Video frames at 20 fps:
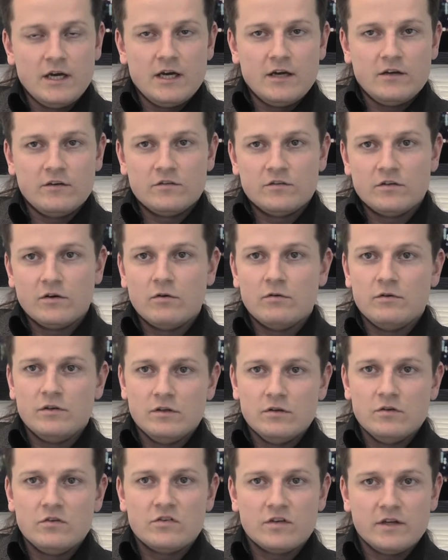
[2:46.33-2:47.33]
And so
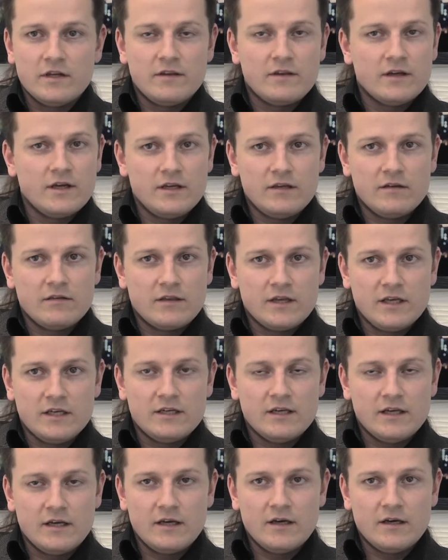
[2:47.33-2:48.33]
usually they, they,
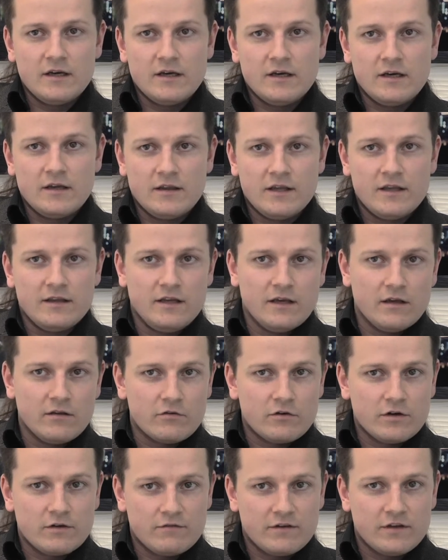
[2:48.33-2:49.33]
uh, then the
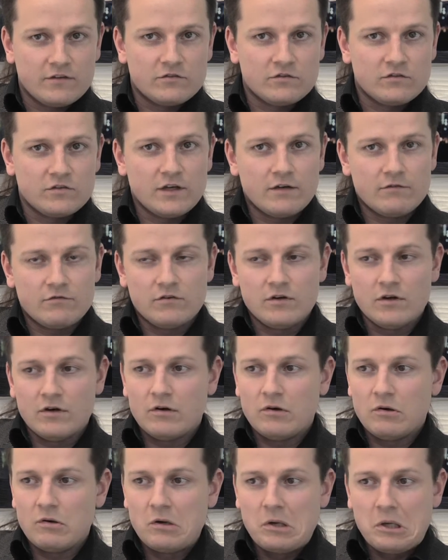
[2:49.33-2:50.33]
other investors have
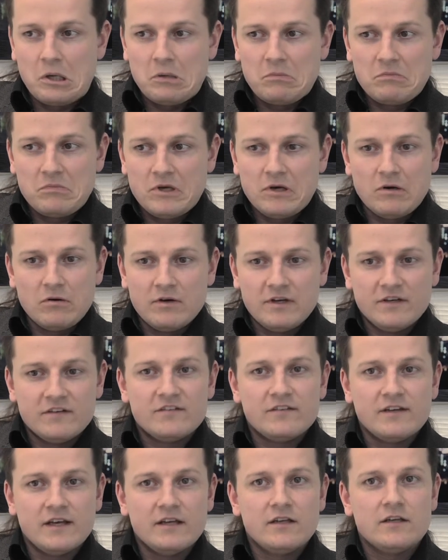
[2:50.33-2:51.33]
no, no
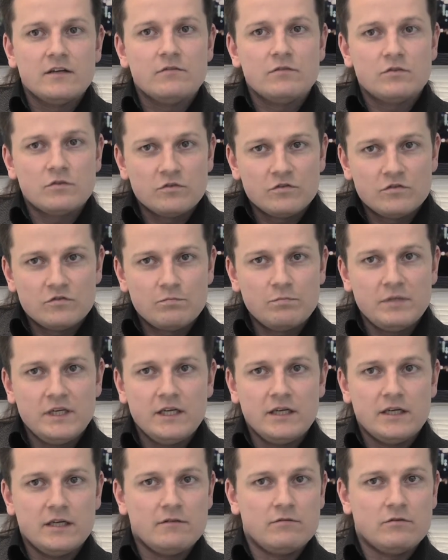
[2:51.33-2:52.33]
incentive to
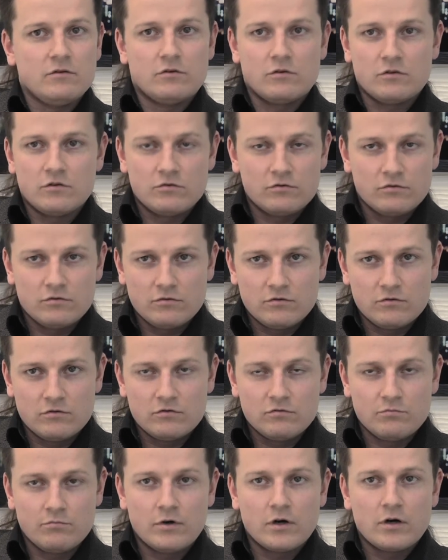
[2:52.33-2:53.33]
speak even or to,
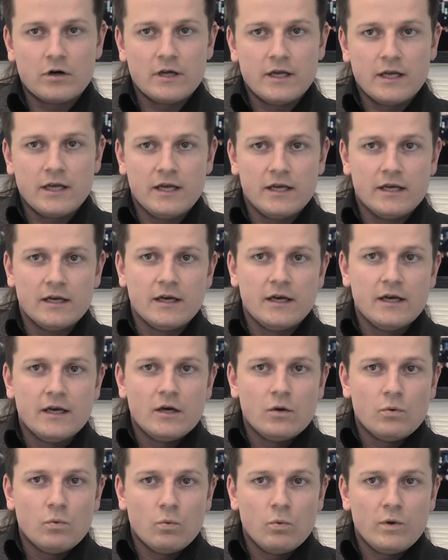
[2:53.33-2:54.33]
to bargain
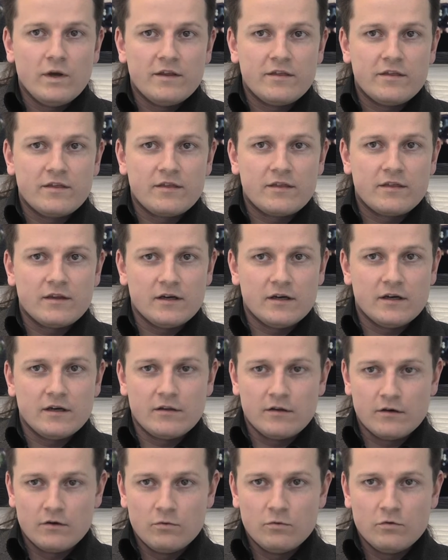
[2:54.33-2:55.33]
with uh,
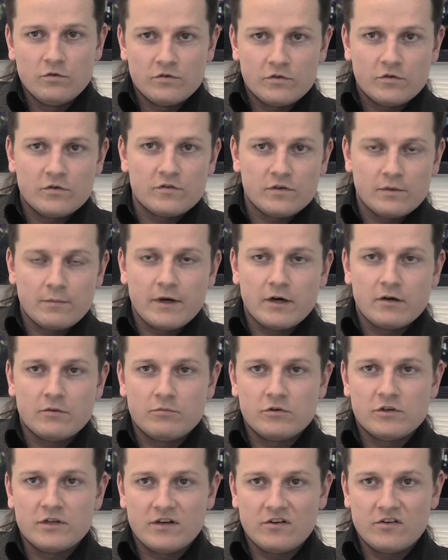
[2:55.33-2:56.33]
the losers about
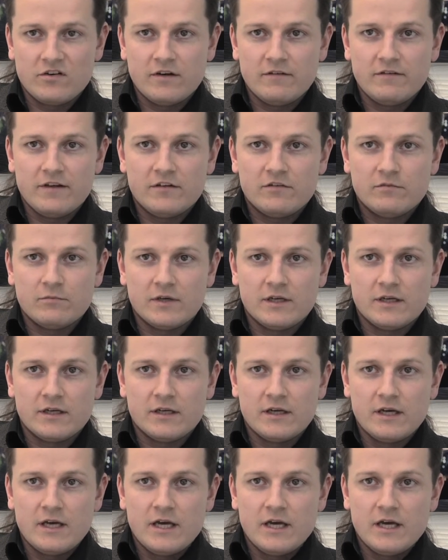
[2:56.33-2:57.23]
potential investment.